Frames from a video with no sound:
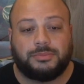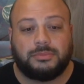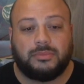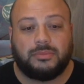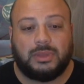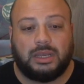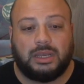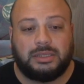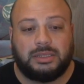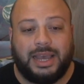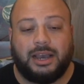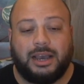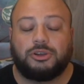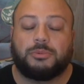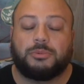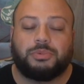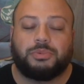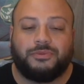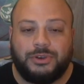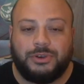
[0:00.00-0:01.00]
Now your
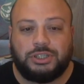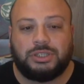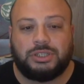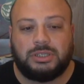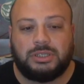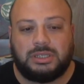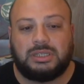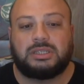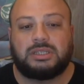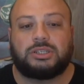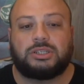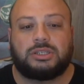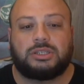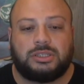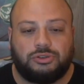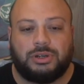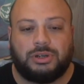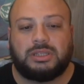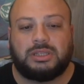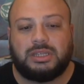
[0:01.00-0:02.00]
proficiencies,
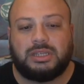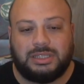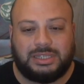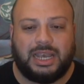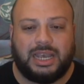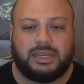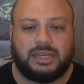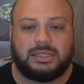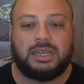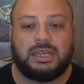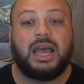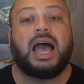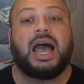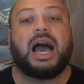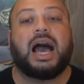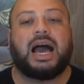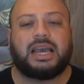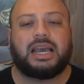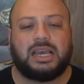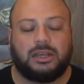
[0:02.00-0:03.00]
strength and dex,
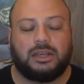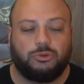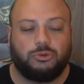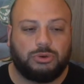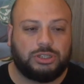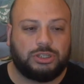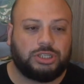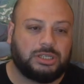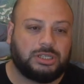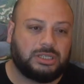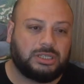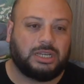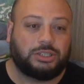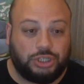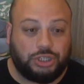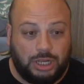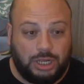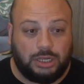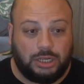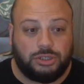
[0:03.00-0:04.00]
I kind of wish this had
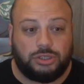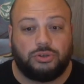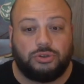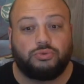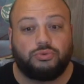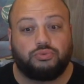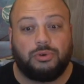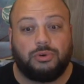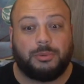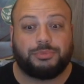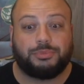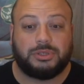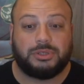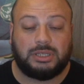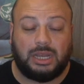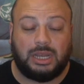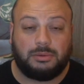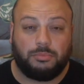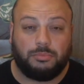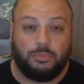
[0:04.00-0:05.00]
changed to
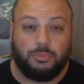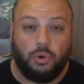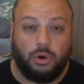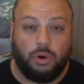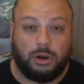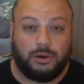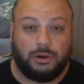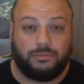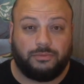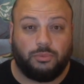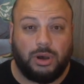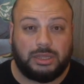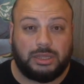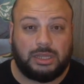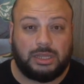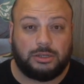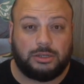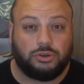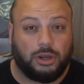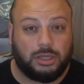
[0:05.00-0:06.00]
represent more of what
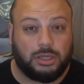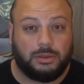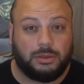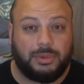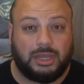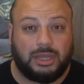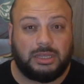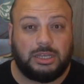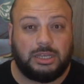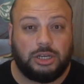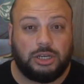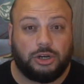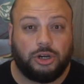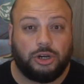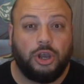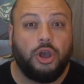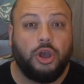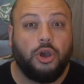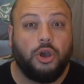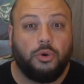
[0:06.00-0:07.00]
they're talking about here
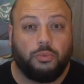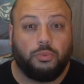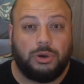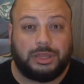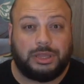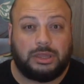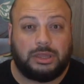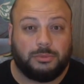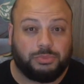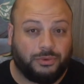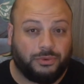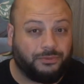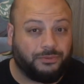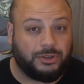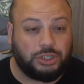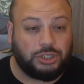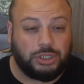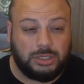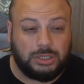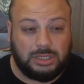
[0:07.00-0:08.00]
with the
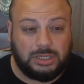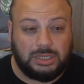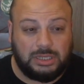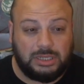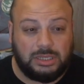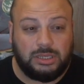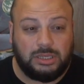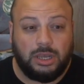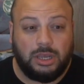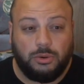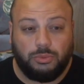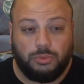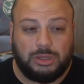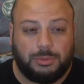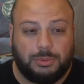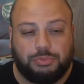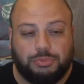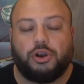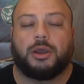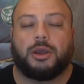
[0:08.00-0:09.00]
proficiencies, with the
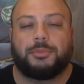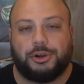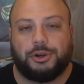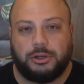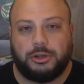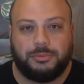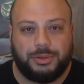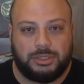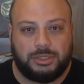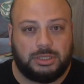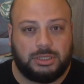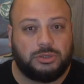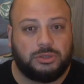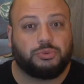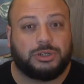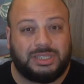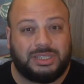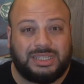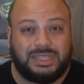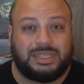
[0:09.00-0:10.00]
primary abilities where
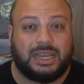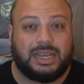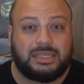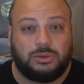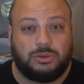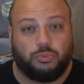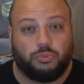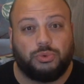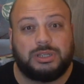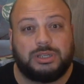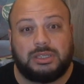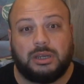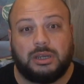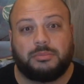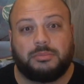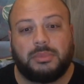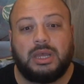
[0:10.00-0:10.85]
it's dex and wisdom.